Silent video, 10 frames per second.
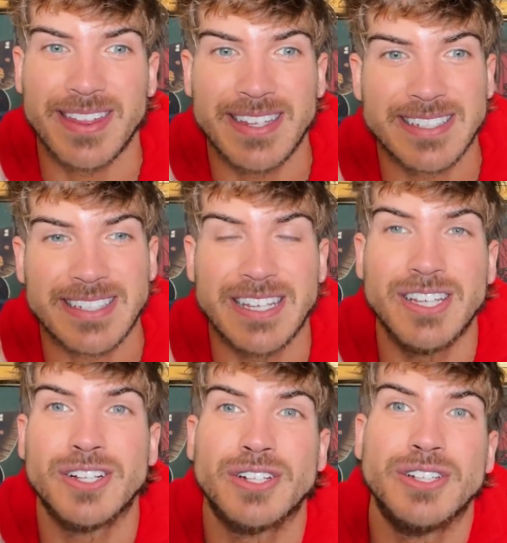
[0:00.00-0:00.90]
This
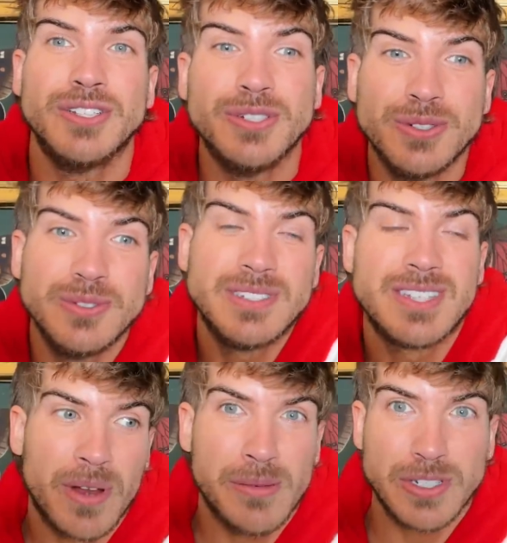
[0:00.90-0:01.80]

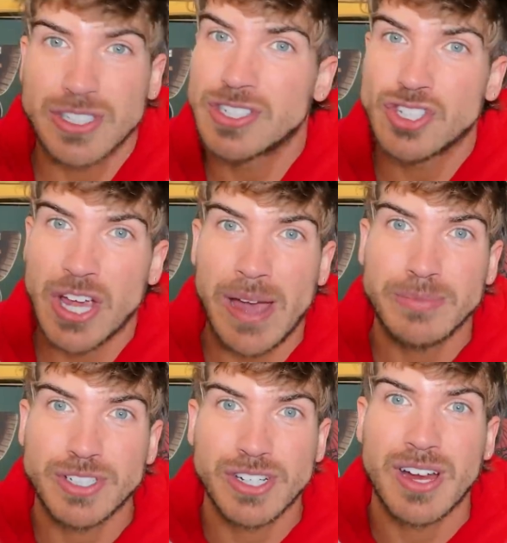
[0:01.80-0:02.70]
concludes pretty much this
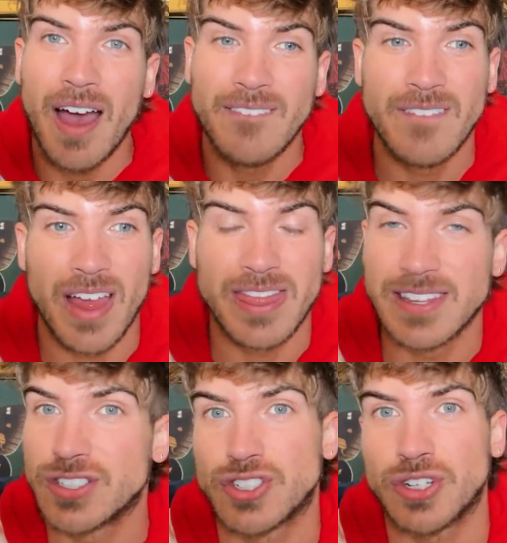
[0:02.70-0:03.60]
chapter of
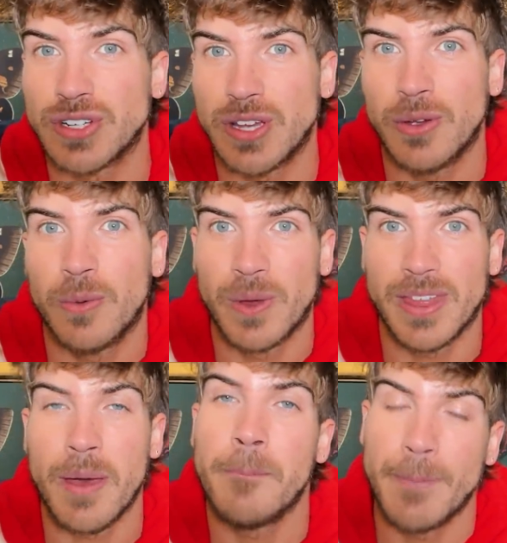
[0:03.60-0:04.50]
this journey
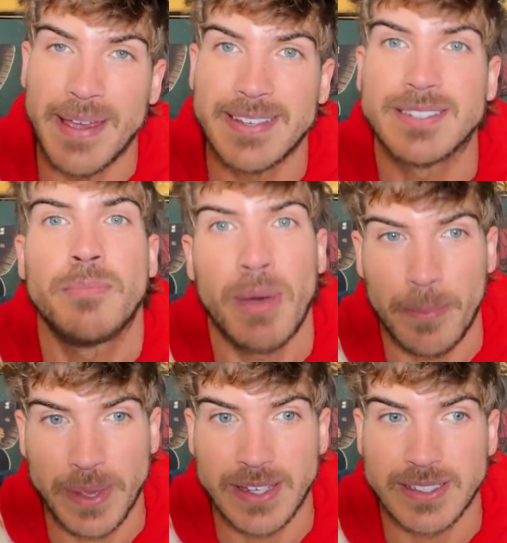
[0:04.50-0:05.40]
with May's
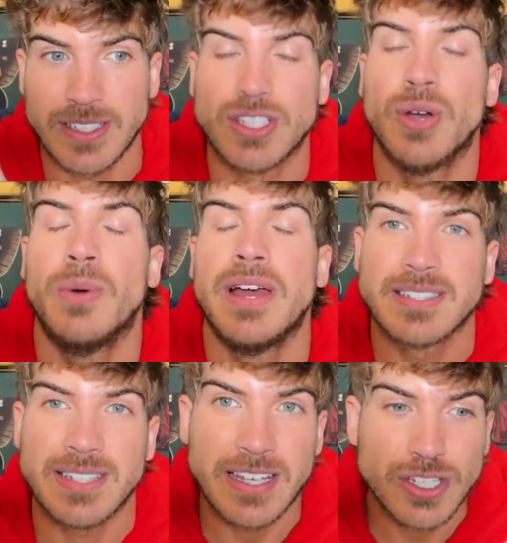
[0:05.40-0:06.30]
puppies. So
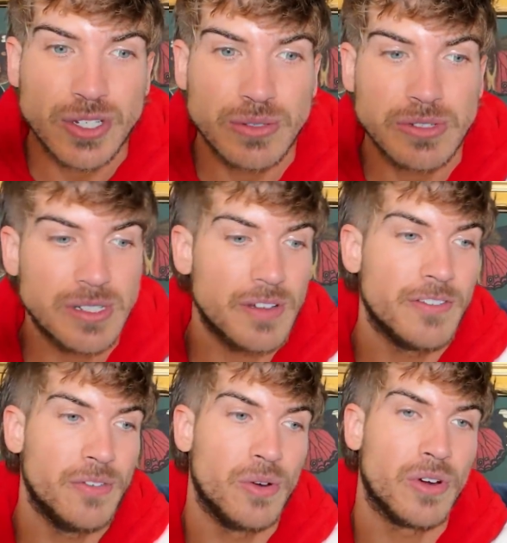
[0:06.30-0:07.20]
stay tuned
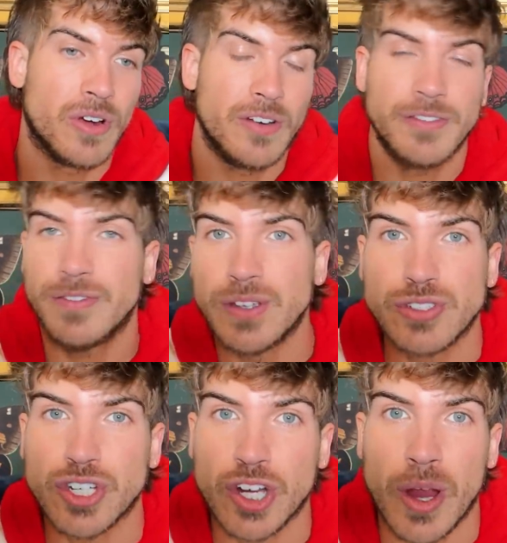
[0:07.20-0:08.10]
for
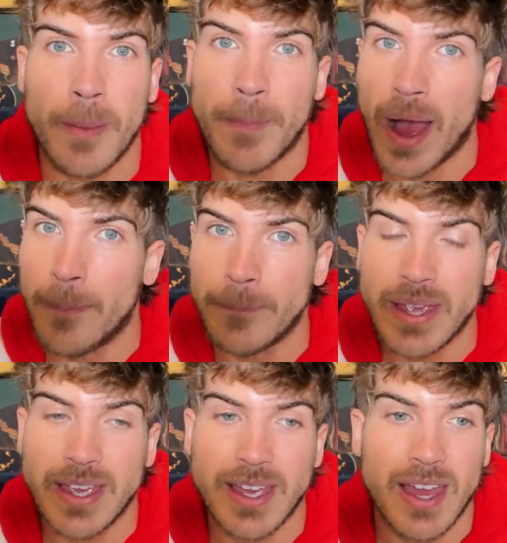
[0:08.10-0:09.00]
future
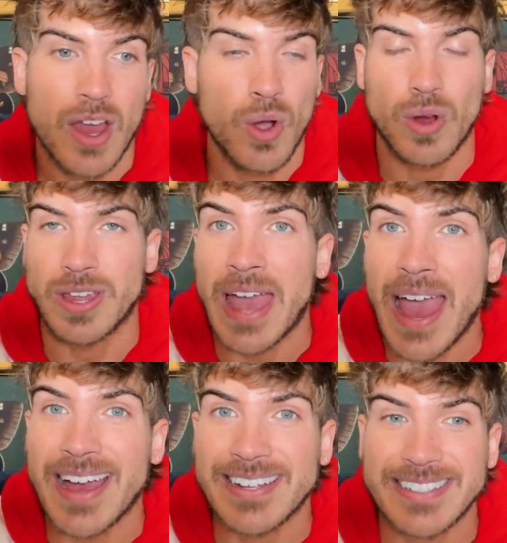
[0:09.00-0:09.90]
puppy or
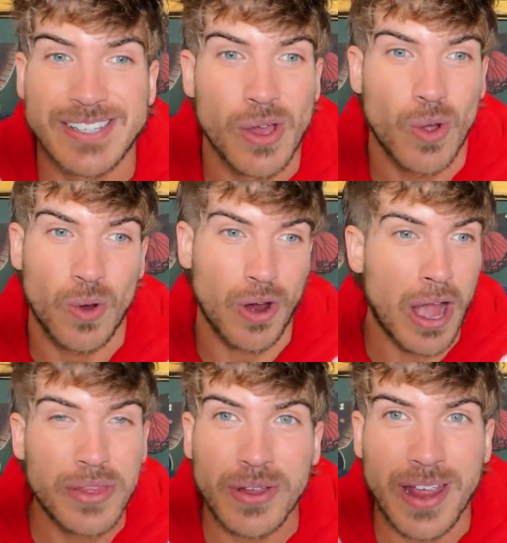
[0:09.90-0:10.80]
cat
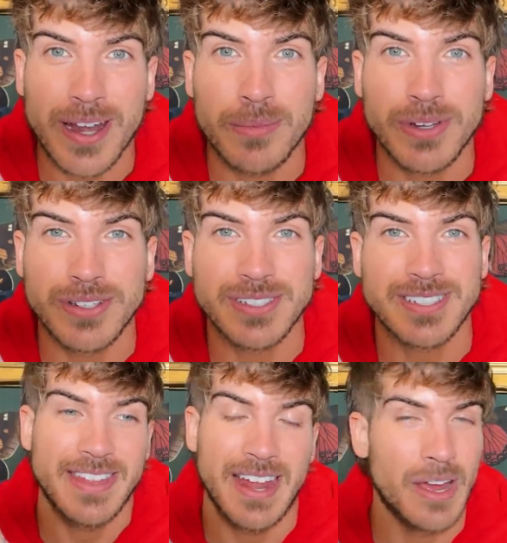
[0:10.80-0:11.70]
or other
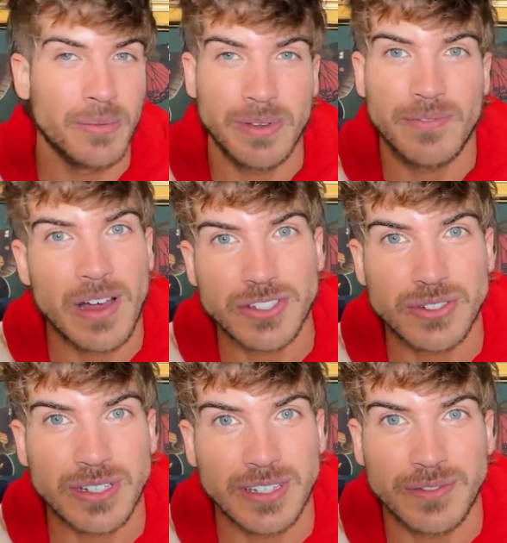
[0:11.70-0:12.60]
animals that I will be
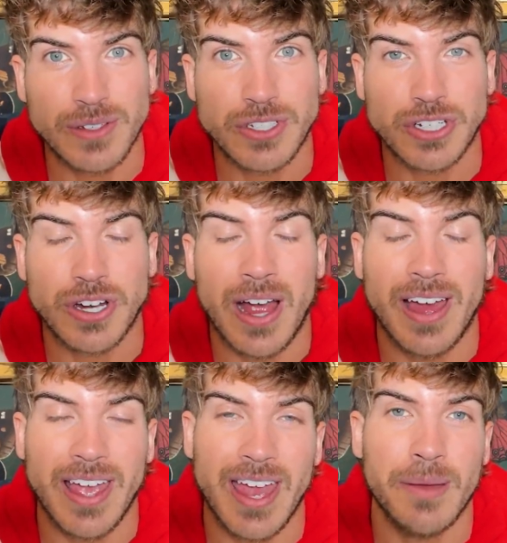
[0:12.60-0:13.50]
fostering in the future.
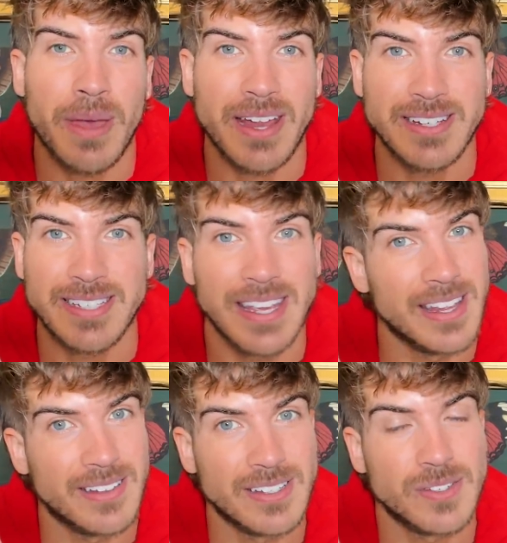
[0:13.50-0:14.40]
I am headed to
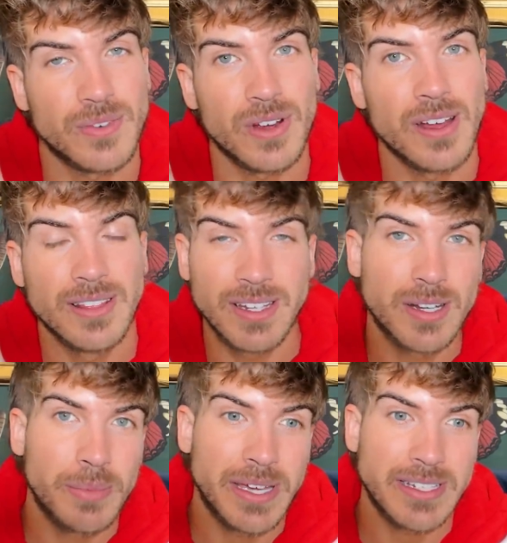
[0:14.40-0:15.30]
England for a
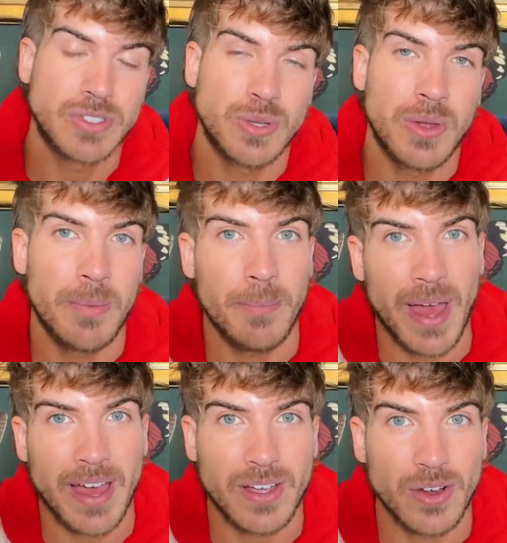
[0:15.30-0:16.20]
little bit, so when I'm
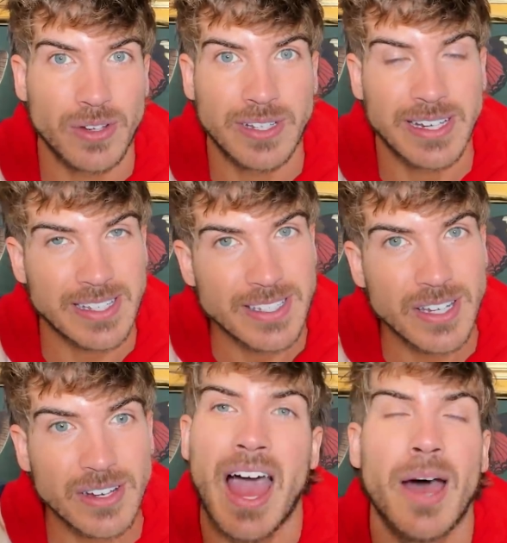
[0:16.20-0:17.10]
back early next
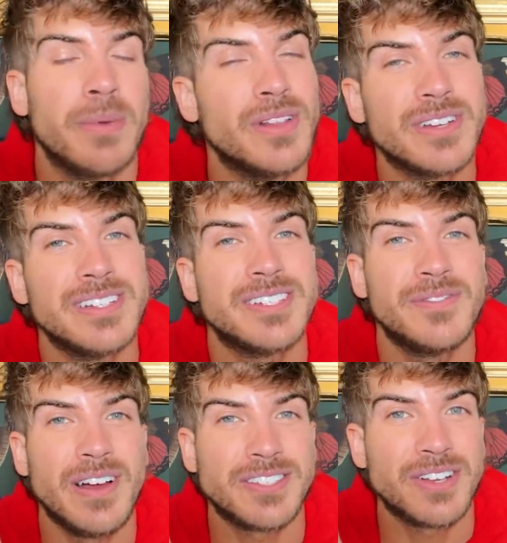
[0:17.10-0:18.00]
year, I'll be looking to
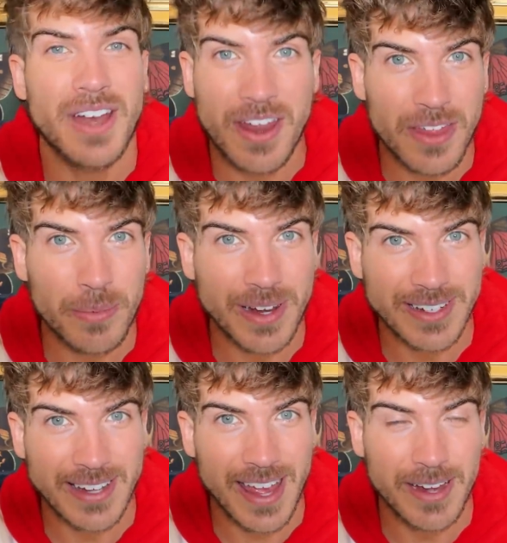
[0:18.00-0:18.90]
foster another
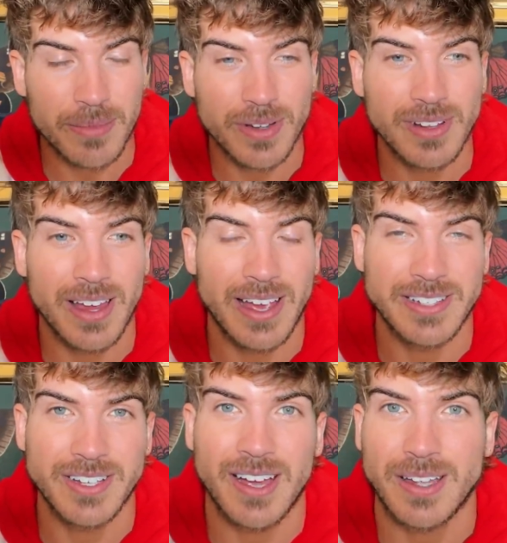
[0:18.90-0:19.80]
pregnant animal
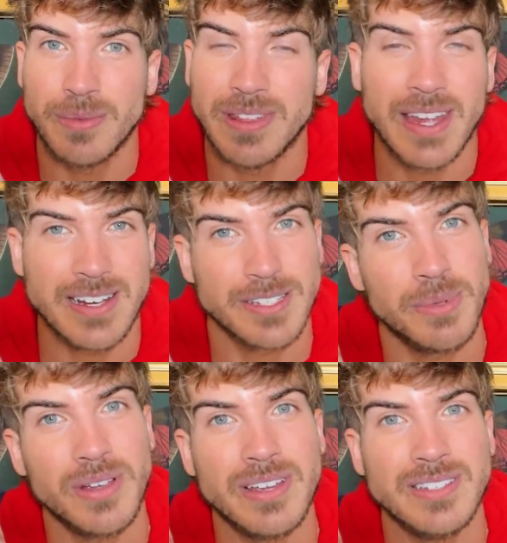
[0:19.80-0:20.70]
and document that
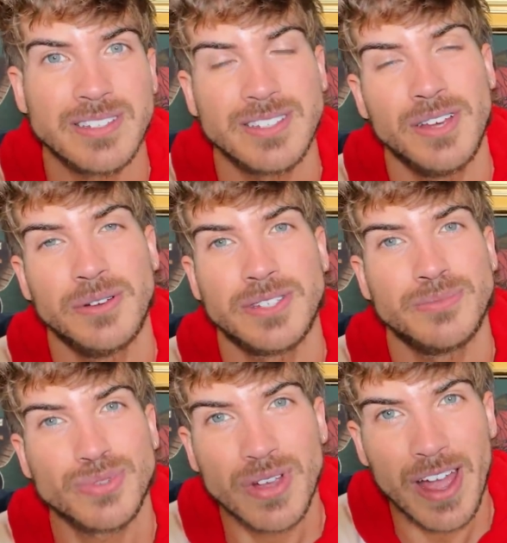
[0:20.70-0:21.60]
experience. So
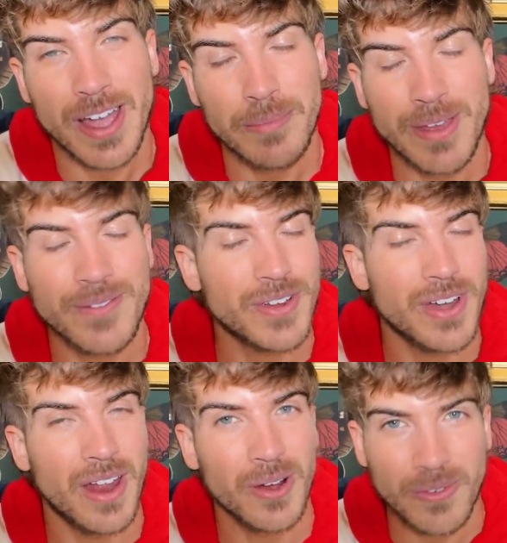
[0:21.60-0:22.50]
subscribe if you're
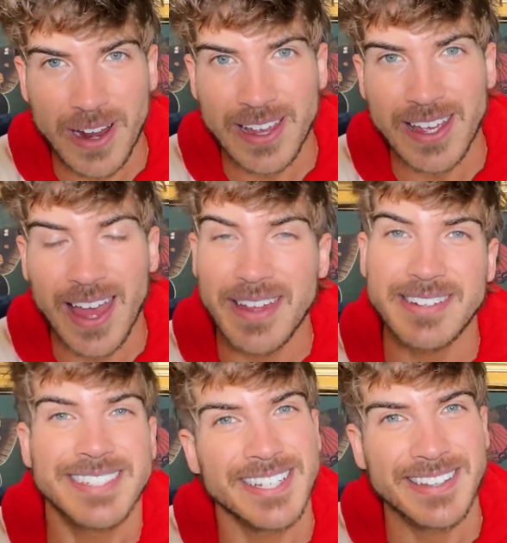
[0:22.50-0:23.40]
not already, and
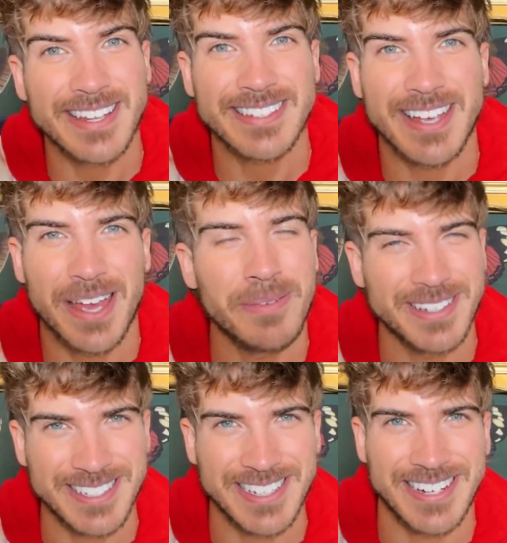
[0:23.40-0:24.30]
until next time,
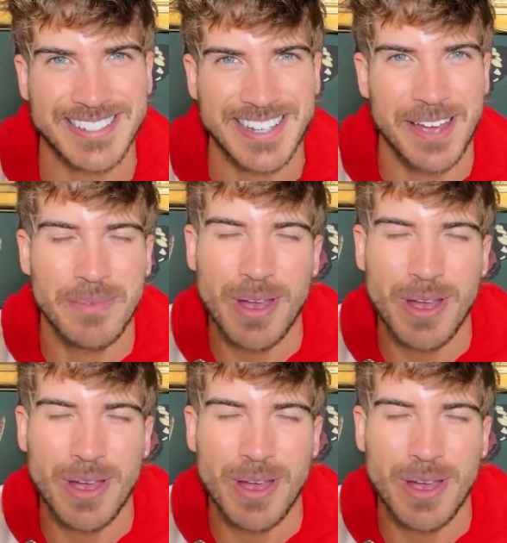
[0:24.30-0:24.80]
I'll see you next time.